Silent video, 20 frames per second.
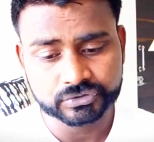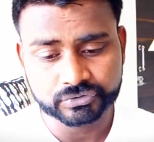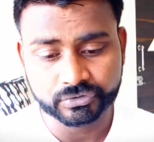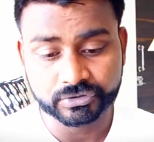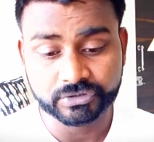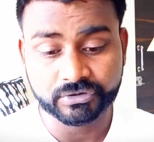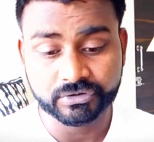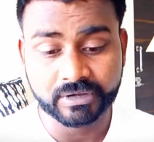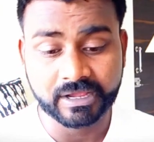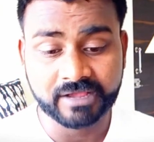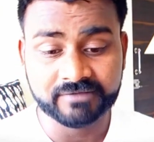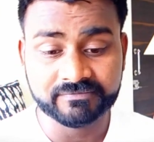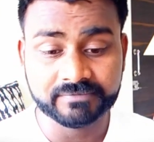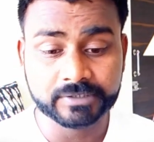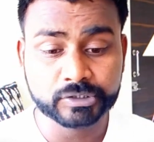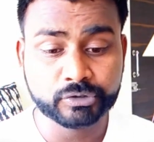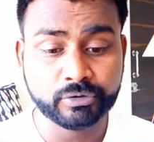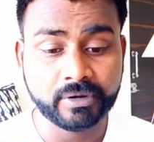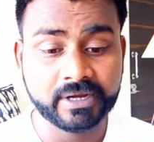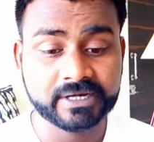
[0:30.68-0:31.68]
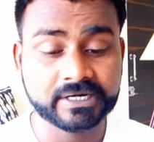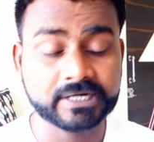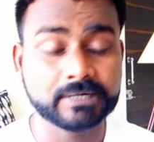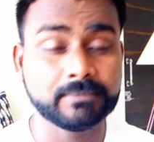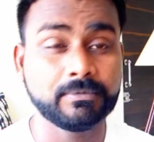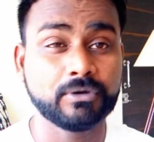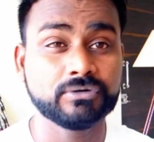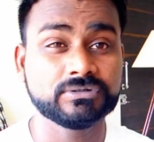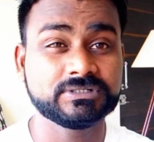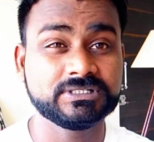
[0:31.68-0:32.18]
So you have Bitcoin at
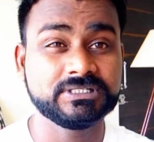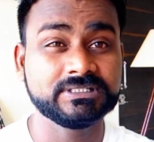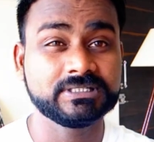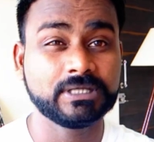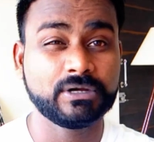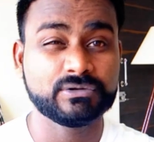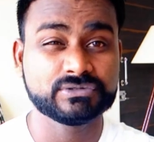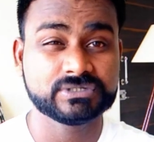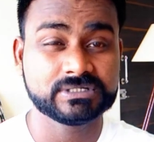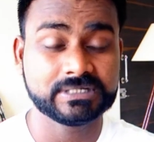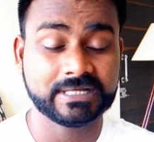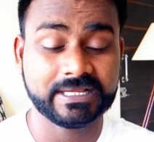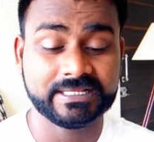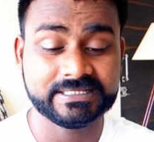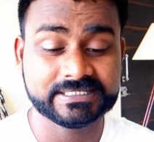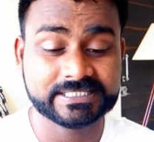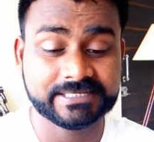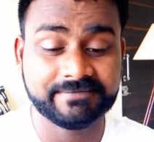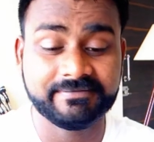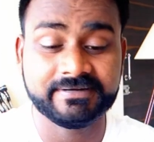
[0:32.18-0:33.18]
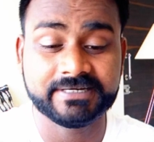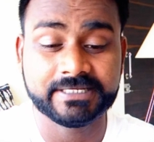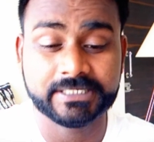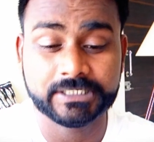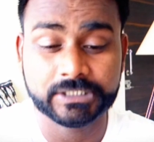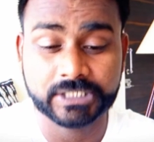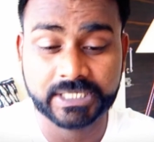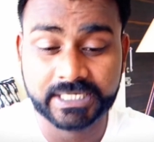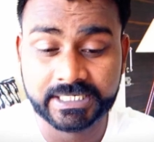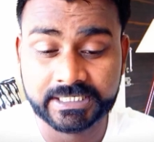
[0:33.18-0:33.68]
about
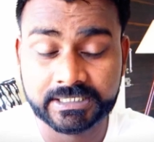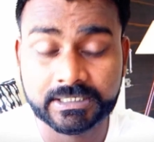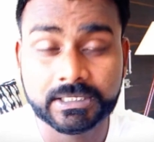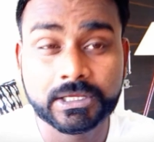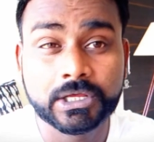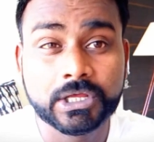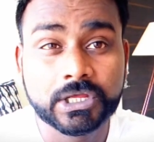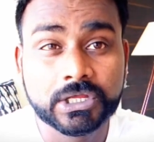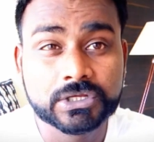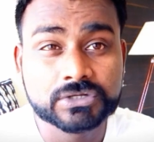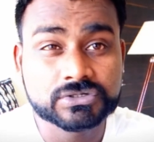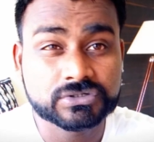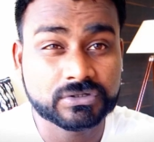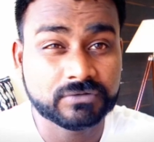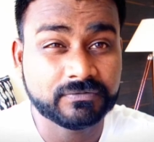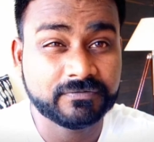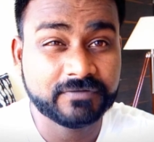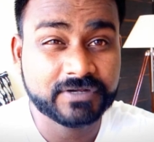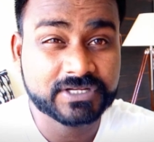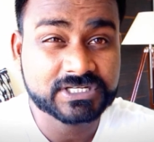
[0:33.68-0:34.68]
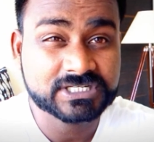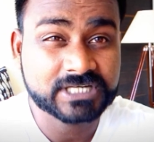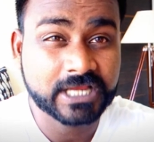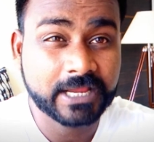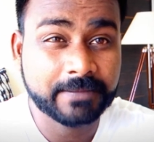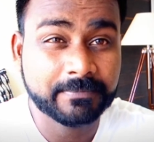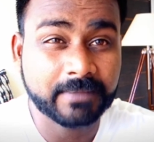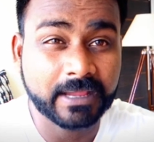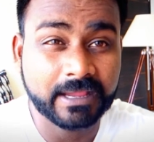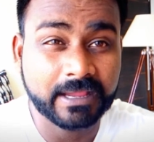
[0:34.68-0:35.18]
3,979. So the first
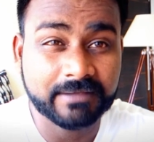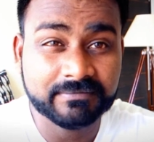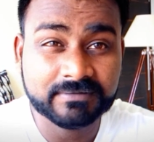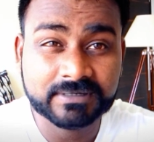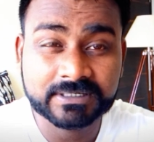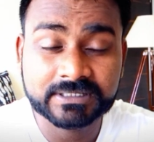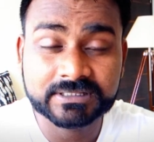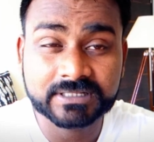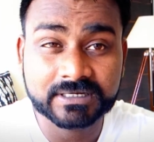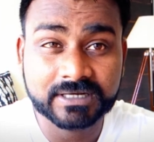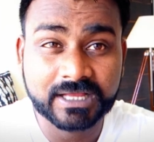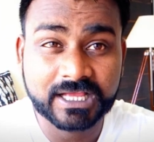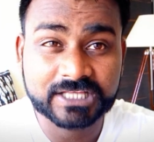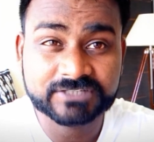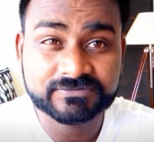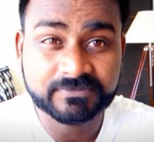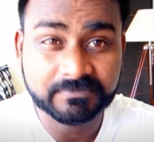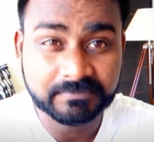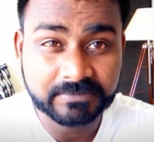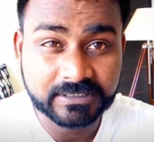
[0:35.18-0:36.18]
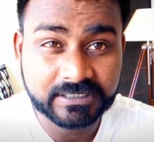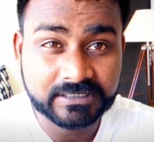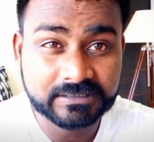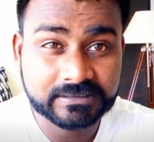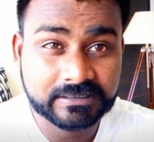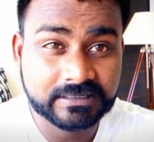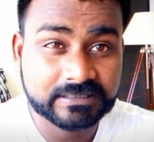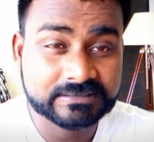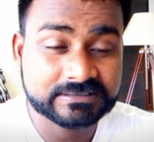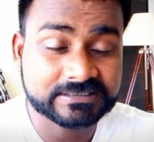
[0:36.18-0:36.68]
time ever in the last
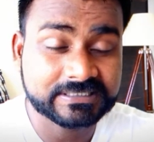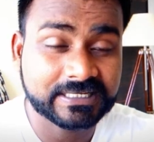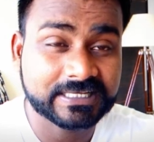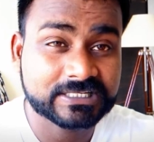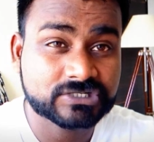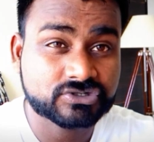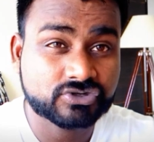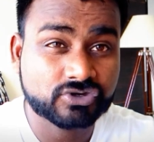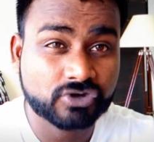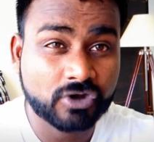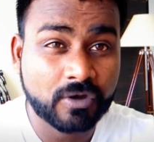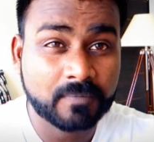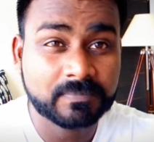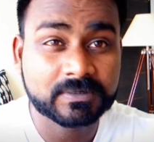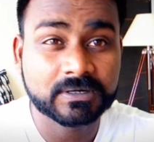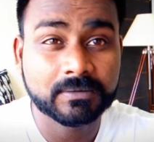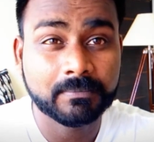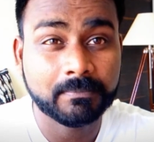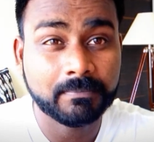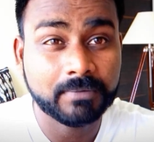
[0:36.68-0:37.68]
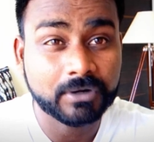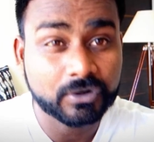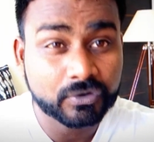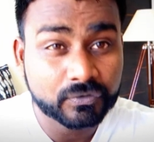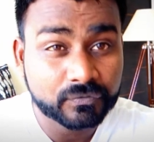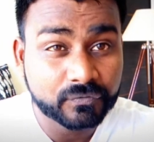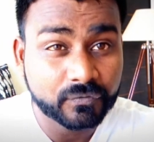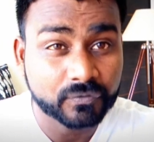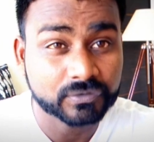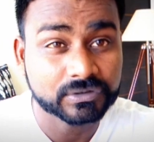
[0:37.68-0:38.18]
15 days it has dropped
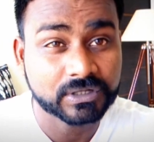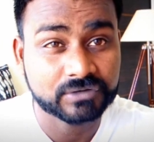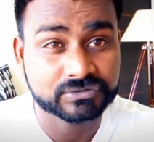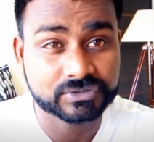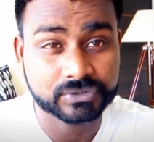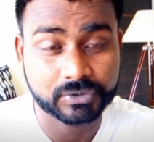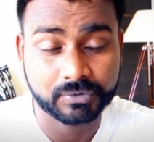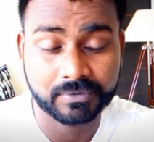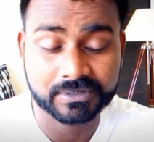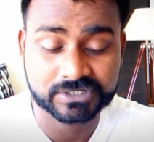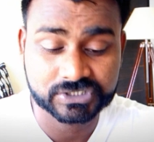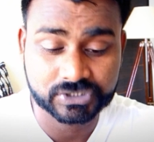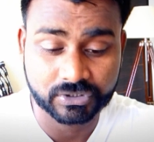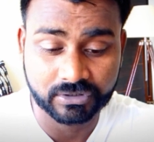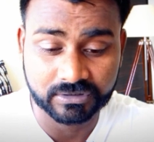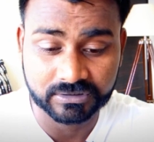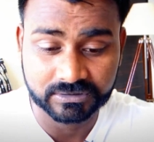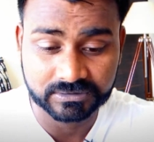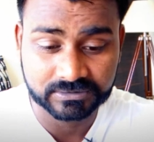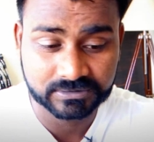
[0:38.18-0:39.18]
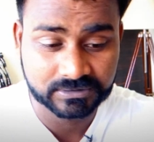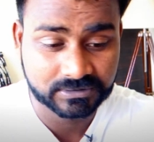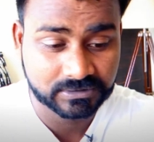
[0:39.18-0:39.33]
below 4,000 US dollar.